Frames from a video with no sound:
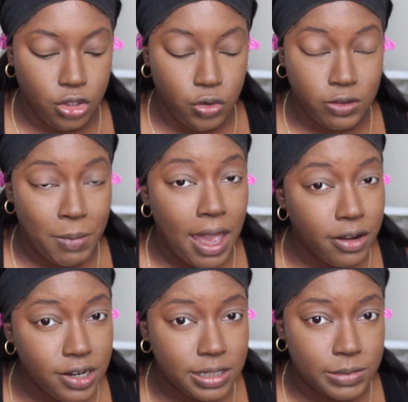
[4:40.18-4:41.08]
use a
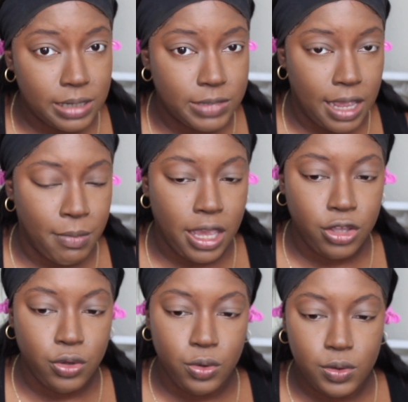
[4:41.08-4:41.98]
powder, sometimes I
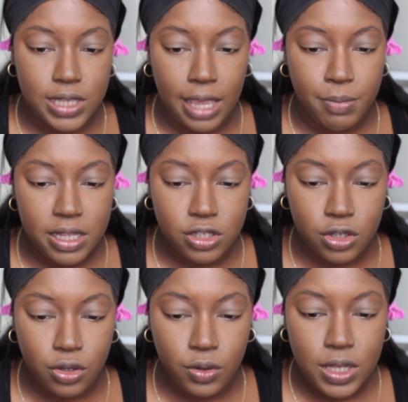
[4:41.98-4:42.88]
might use a
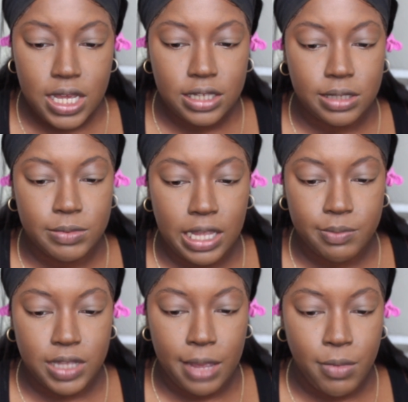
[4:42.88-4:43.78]
pencil,
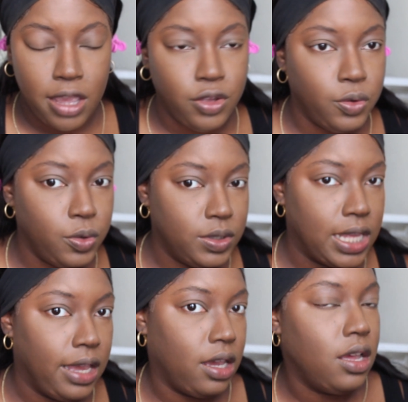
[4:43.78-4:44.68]
sometimes I might use
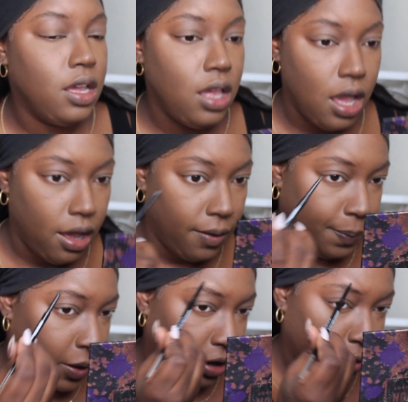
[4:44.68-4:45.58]
like
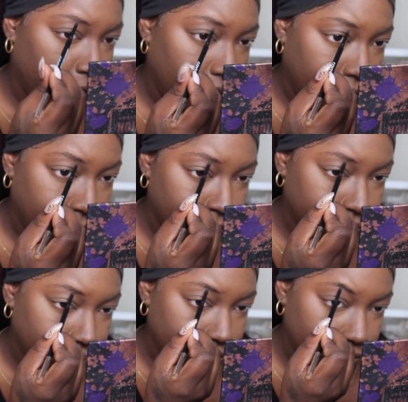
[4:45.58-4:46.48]
the cream.
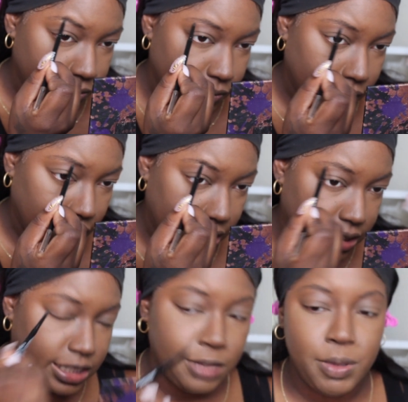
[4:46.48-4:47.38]
It
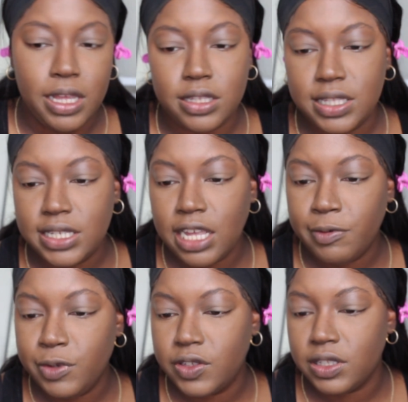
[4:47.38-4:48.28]
just depends. This time
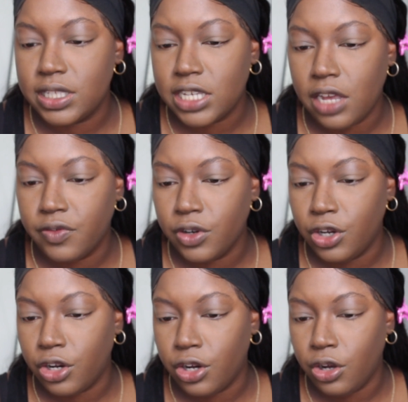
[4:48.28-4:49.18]
I'm using this
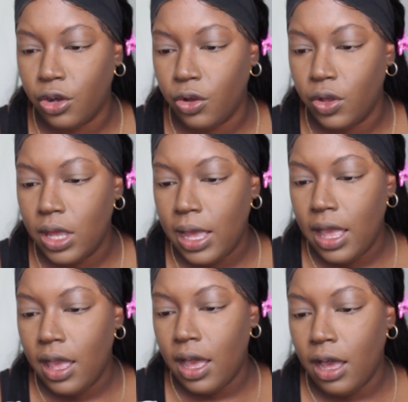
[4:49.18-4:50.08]

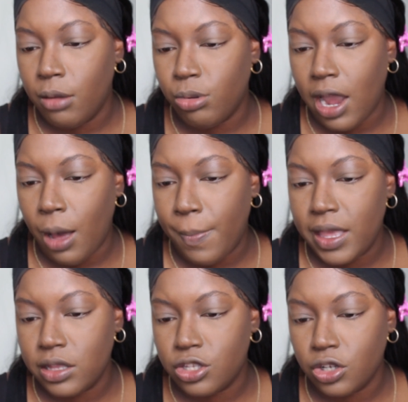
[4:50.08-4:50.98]
CoverGirl brow
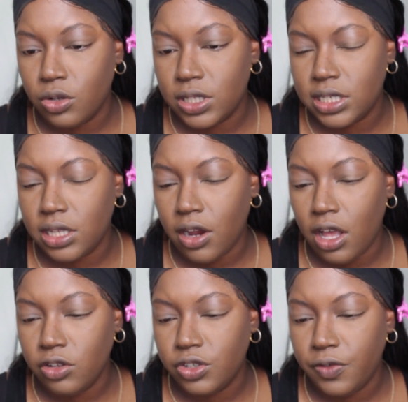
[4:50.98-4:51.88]
pencil. This is their
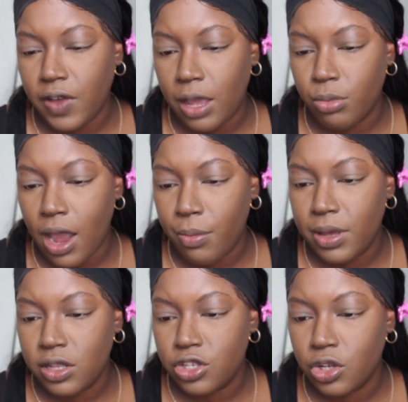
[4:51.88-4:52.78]
ultra fine brow
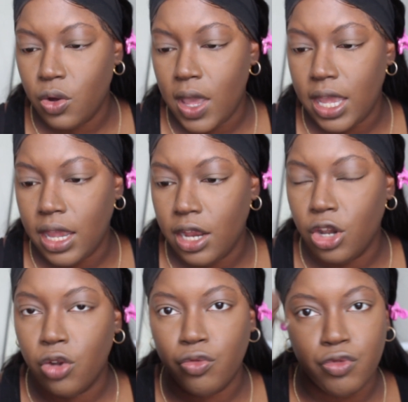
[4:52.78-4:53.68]
pencil
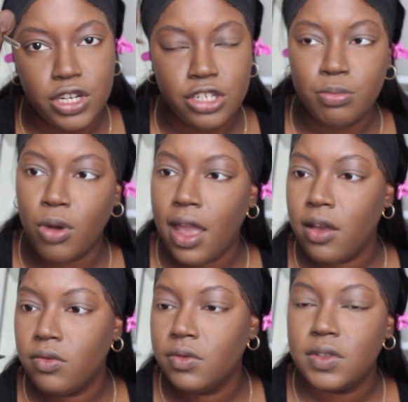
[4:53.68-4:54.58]
in Rich
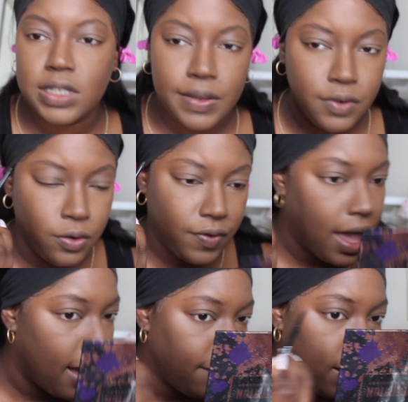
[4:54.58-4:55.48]
Brown
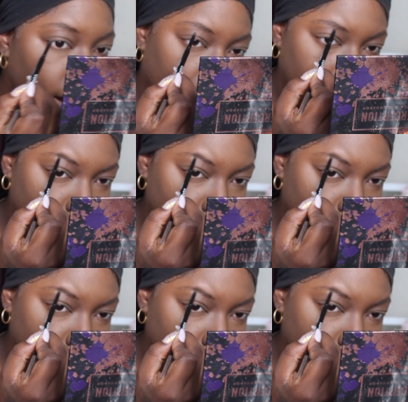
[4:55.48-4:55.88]
705.